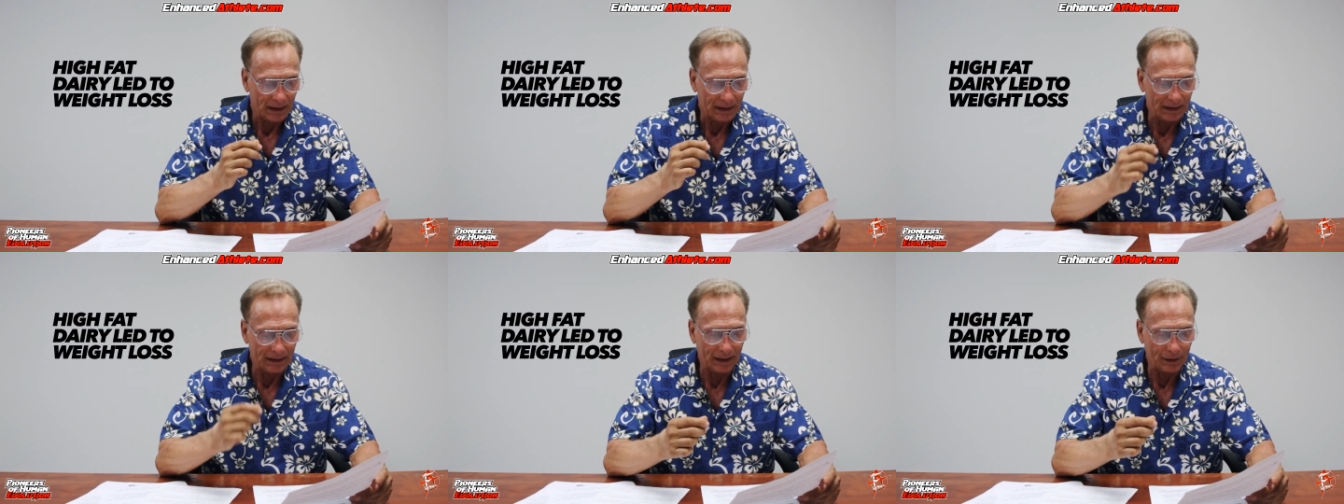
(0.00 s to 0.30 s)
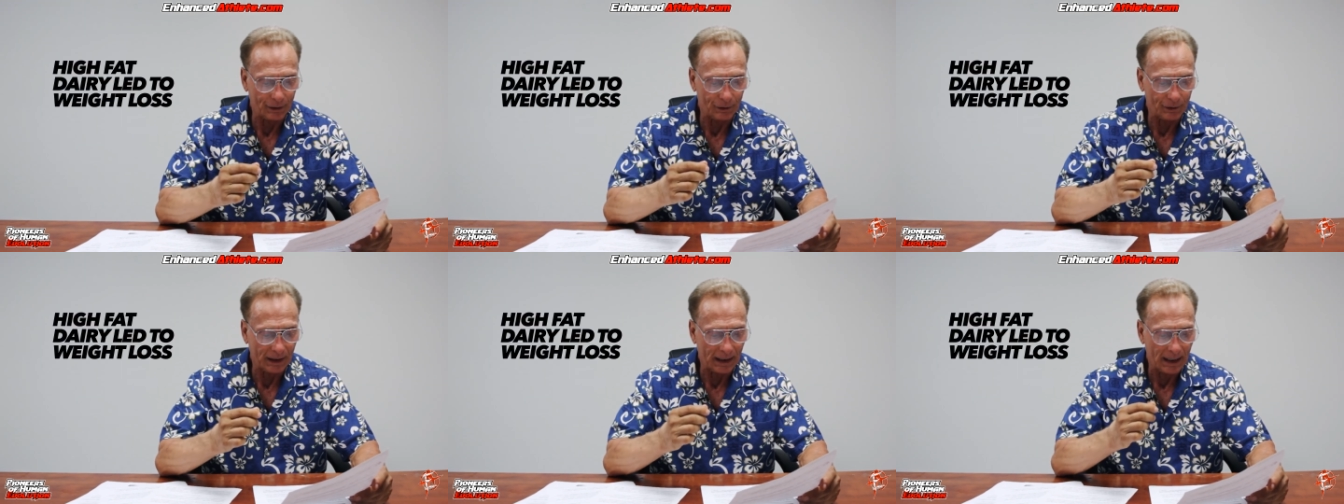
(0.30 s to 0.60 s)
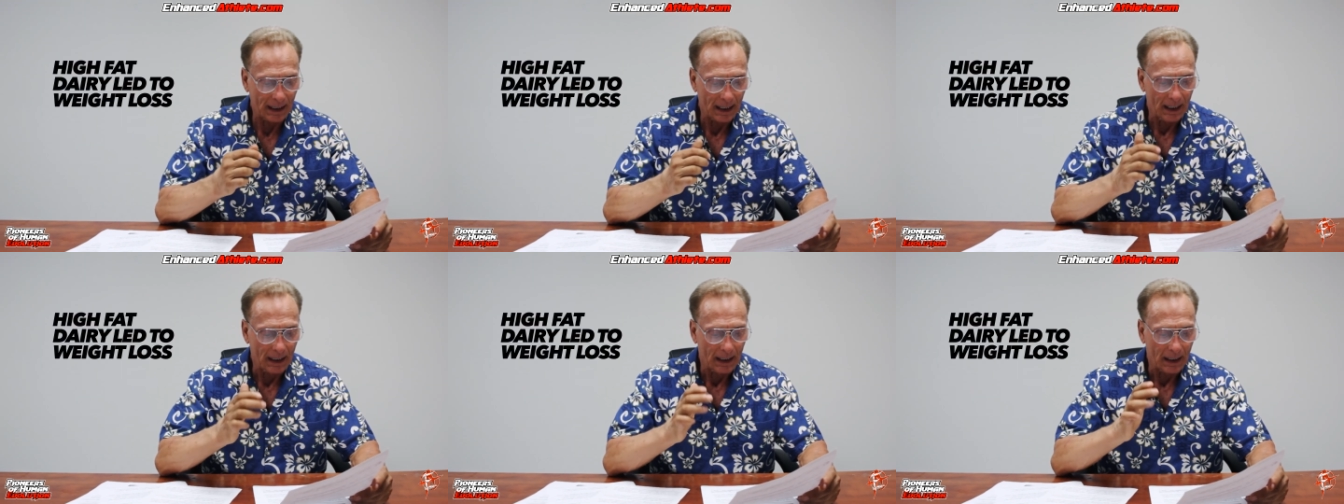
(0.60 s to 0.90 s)
dairy
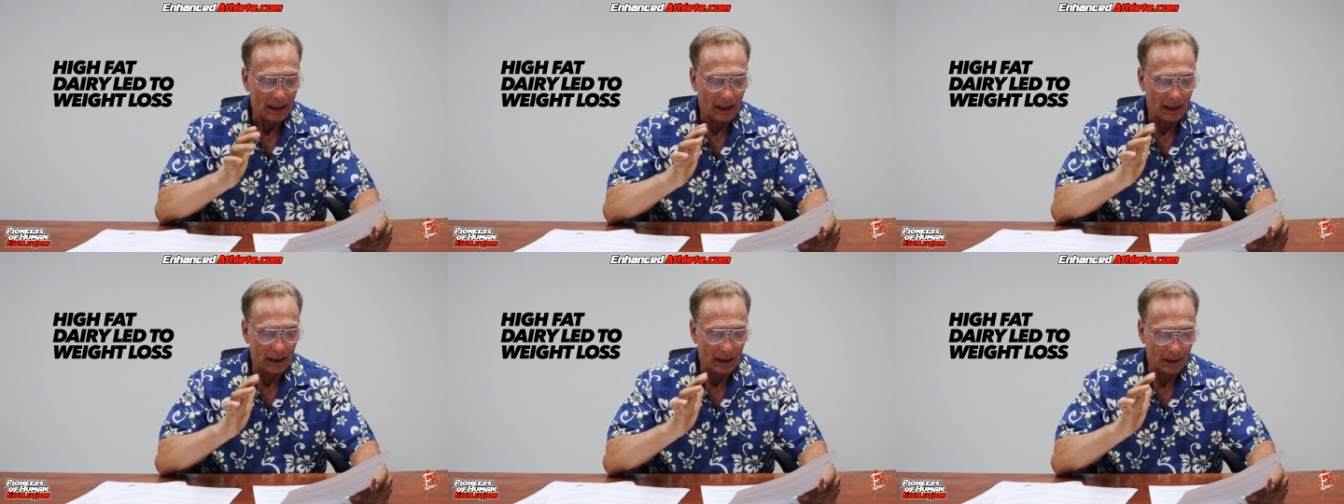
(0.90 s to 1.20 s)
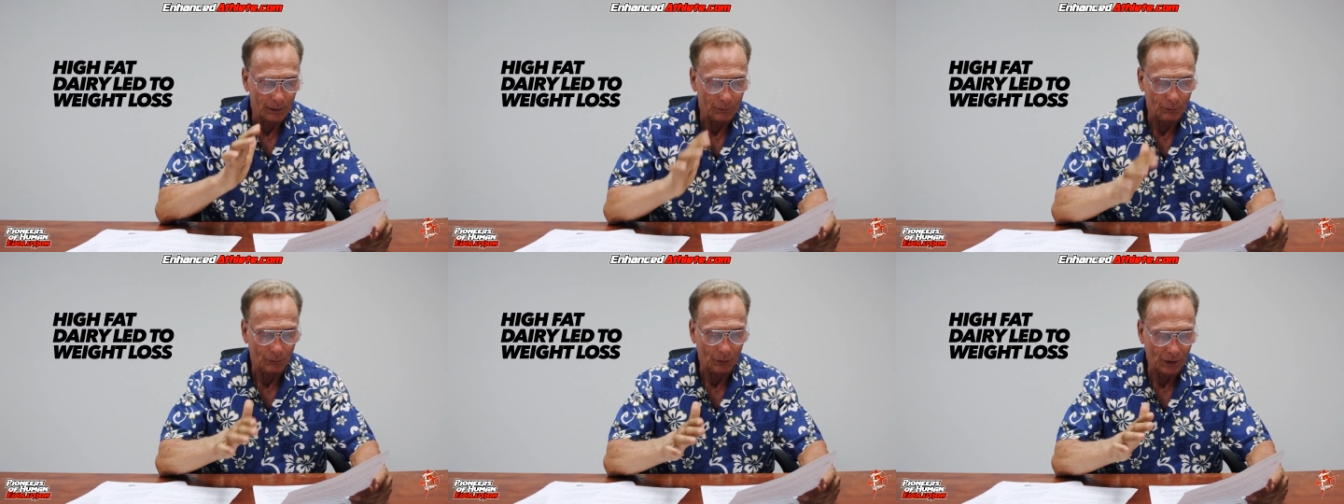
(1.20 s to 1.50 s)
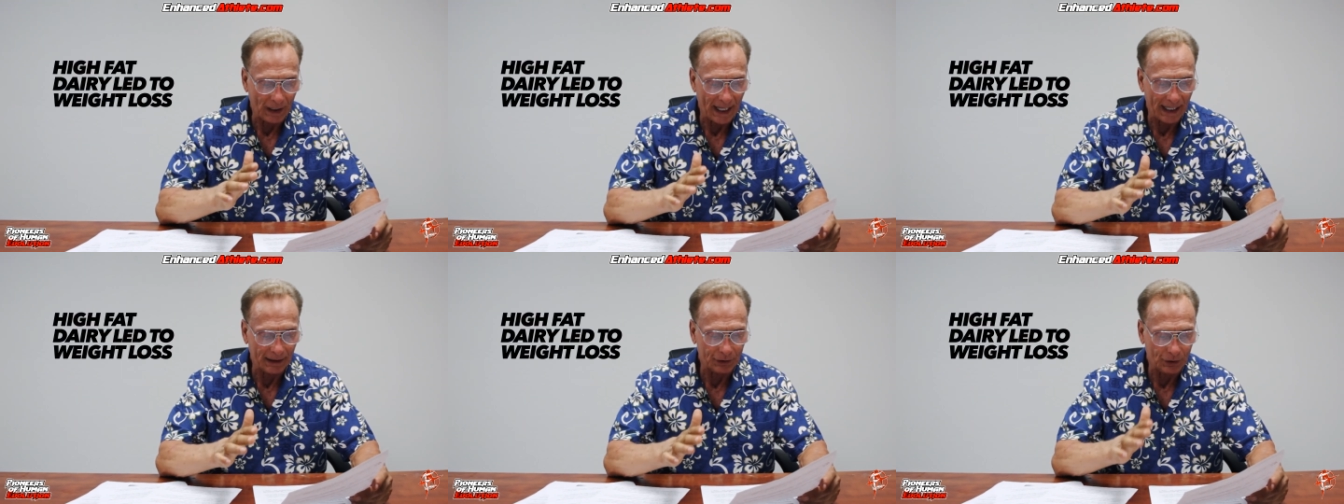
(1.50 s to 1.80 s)

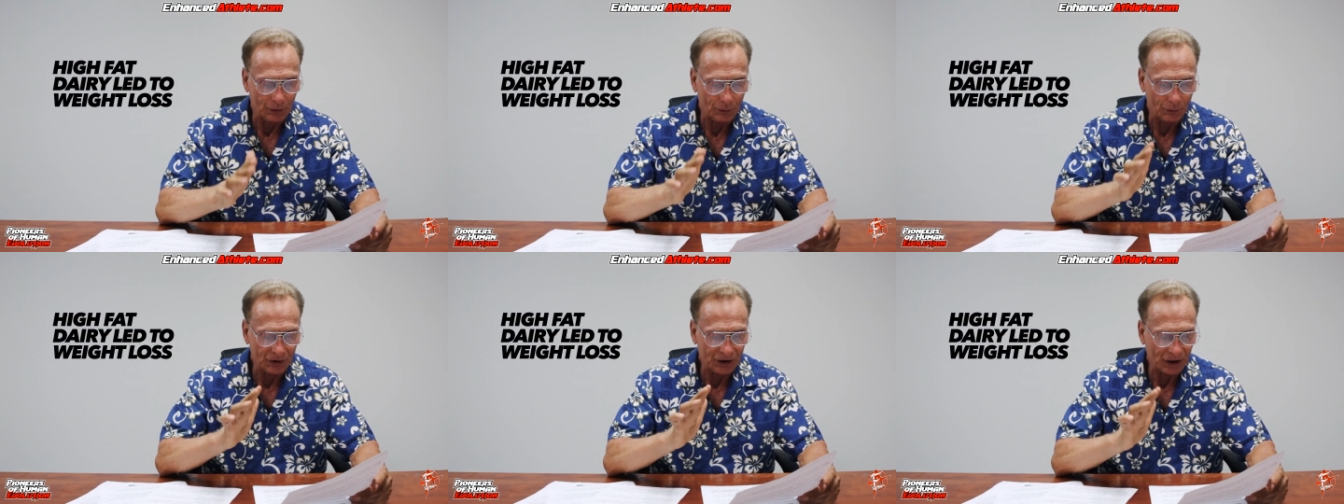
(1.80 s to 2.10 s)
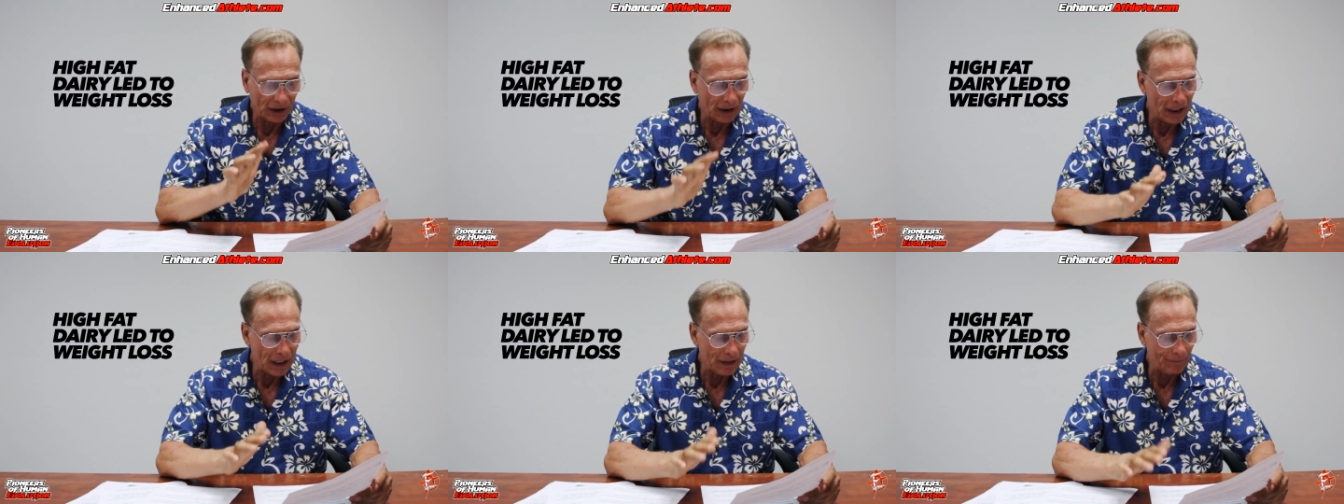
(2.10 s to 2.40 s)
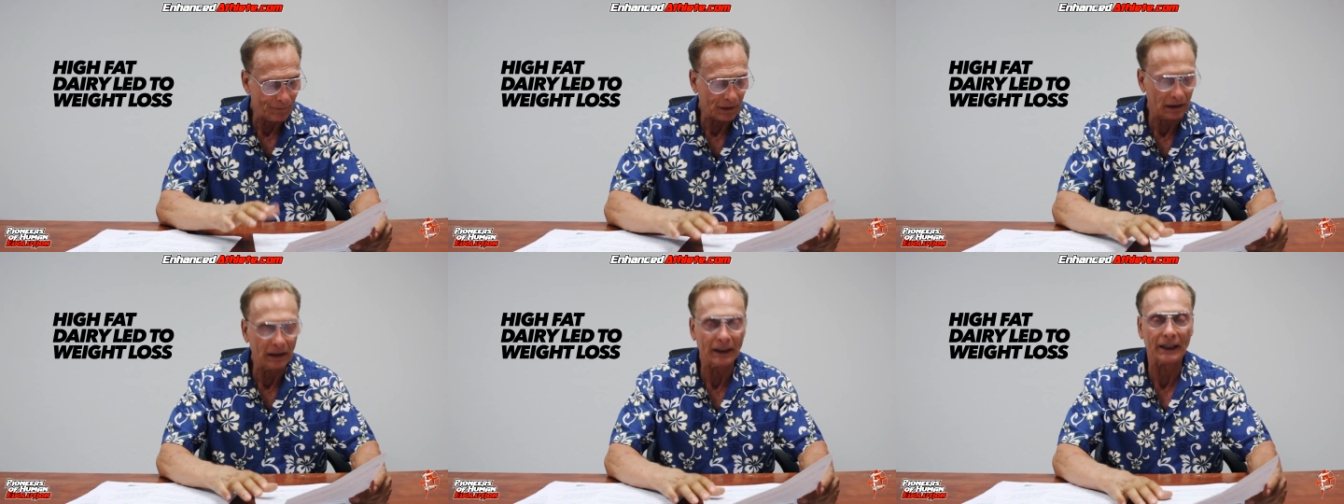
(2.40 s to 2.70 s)
led to
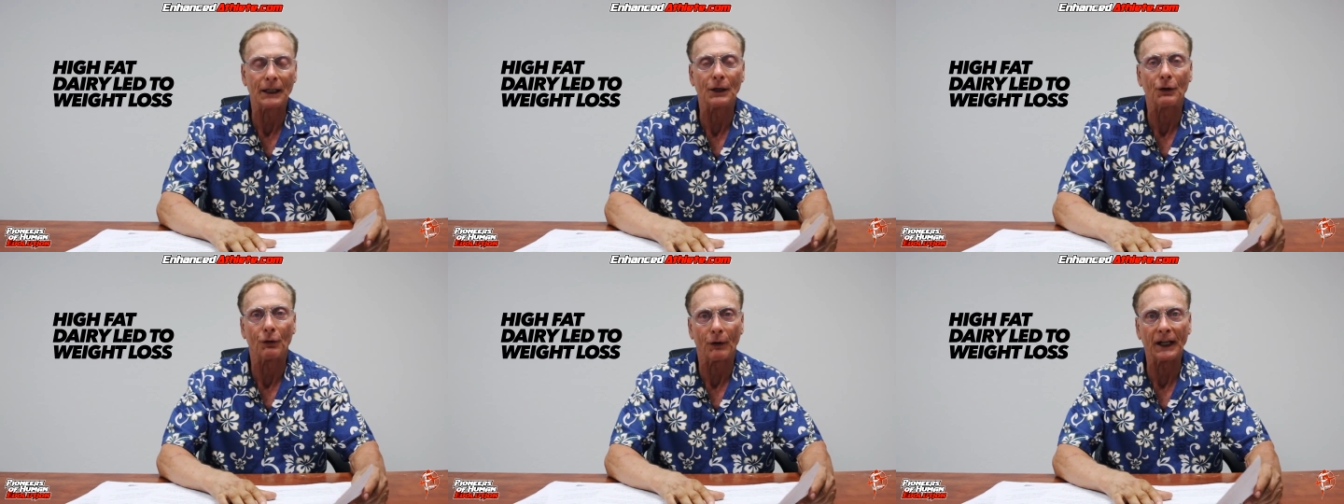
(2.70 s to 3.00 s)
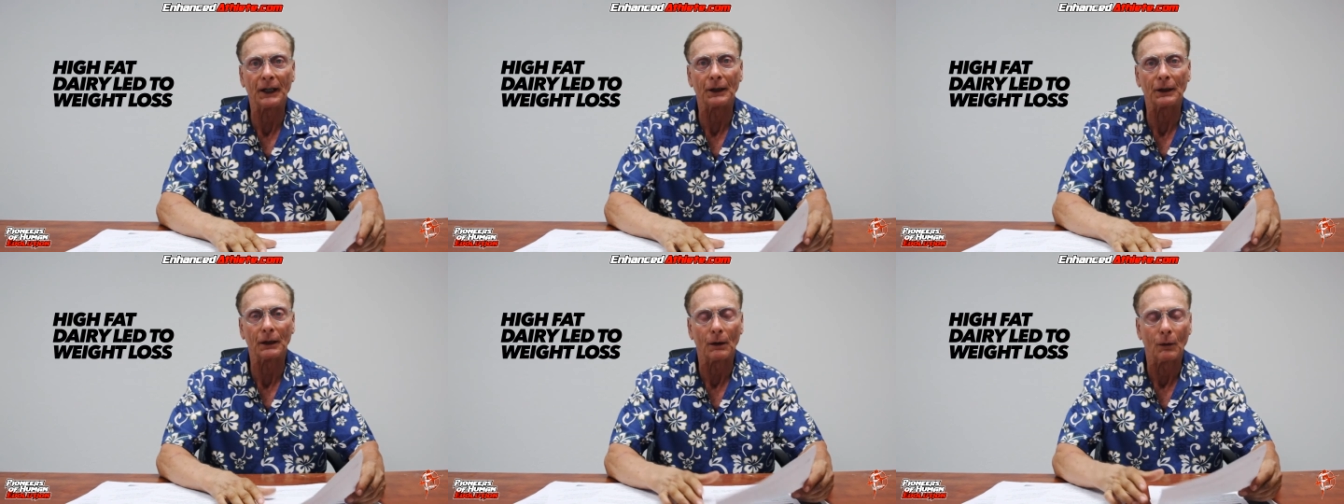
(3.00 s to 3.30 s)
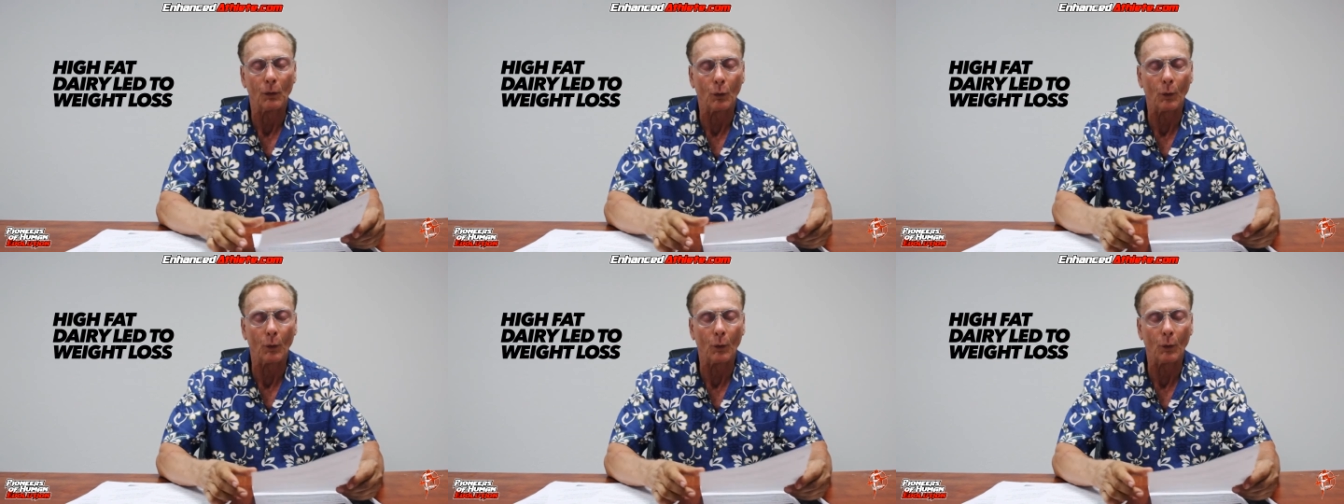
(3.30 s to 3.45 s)
significantly greater